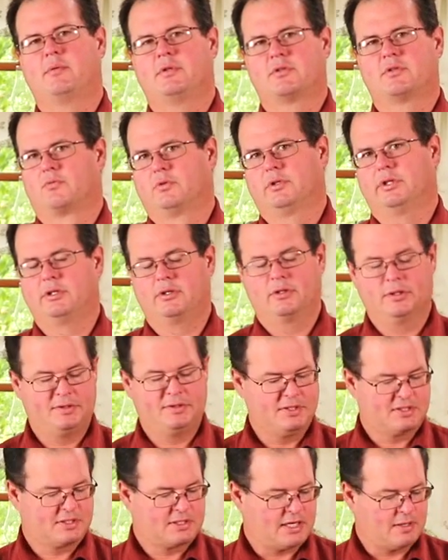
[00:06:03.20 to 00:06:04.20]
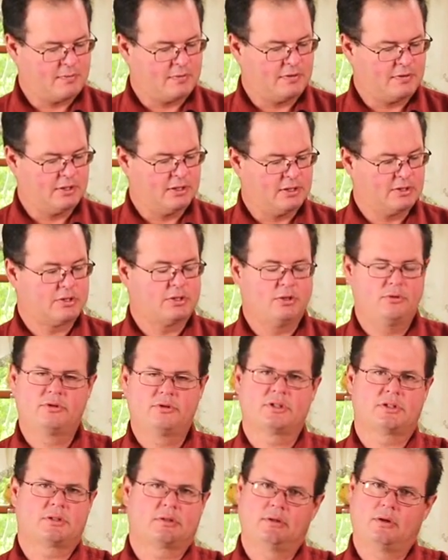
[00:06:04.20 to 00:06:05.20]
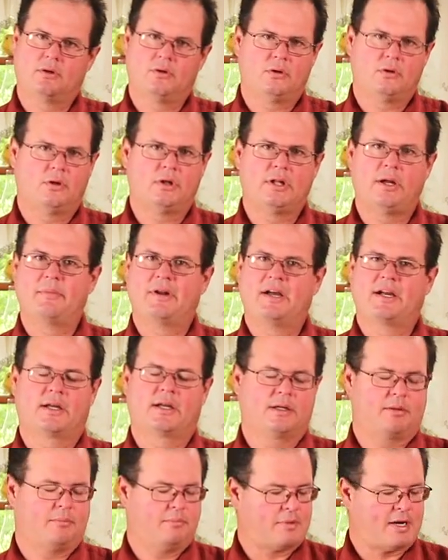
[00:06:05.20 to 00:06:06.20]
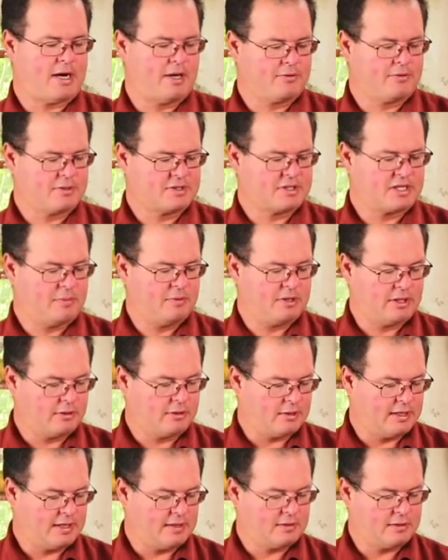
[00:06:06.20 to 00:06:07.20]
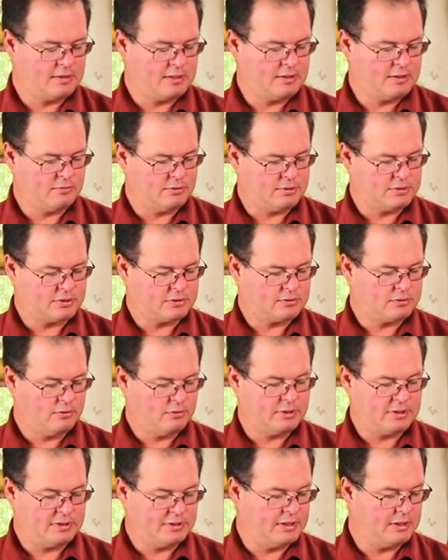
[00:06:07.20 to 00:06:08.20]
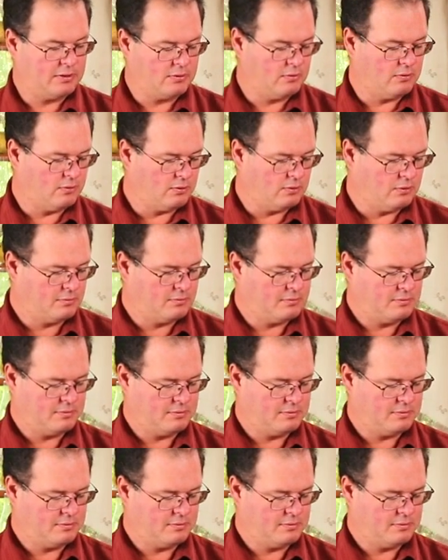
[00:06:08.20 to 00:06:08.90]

is really good this time of year, so just whole. I'm not going to bother stemming it or anything. We'll just throw it in there whole.